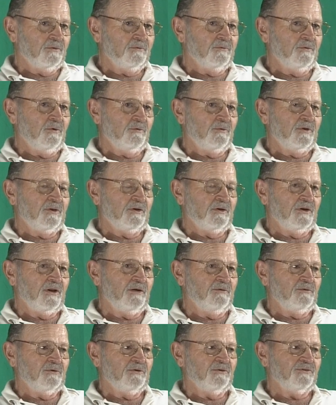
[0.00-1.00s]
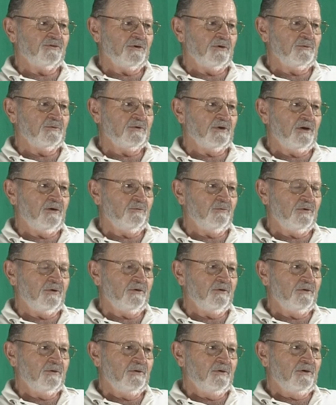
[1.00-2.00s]
we went in the Navy at the same time.
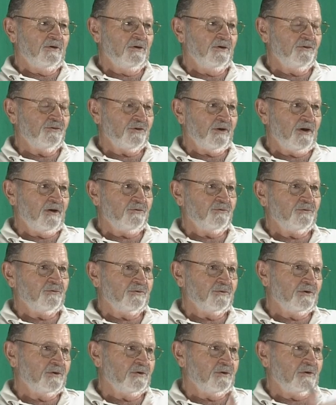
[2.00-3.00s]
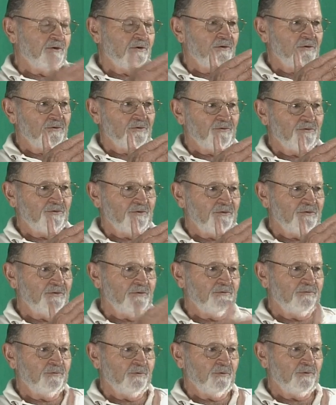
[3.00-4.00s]
His house was on
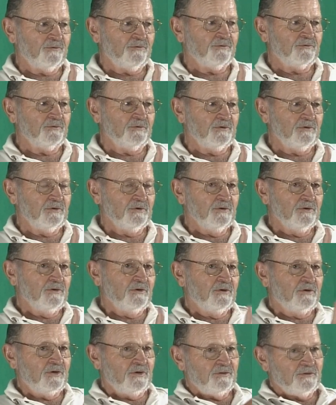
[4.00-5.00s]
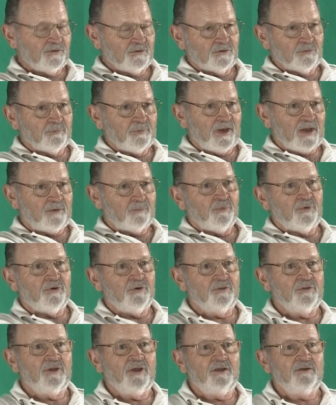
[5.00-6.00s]
164th Street, and I think the back
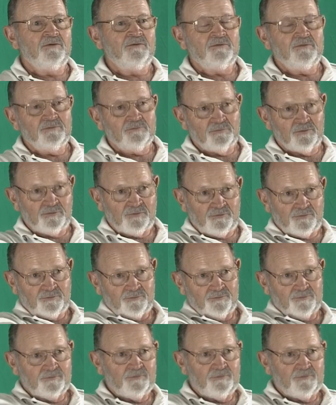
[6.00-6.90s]
part of that was